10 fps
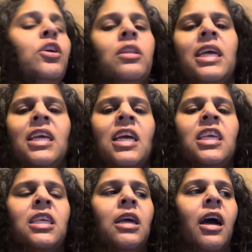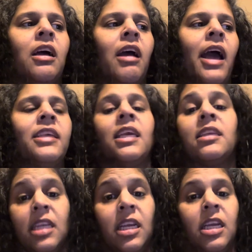this
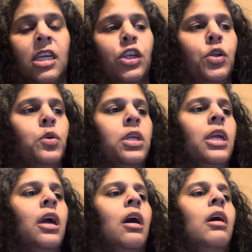SSD is usually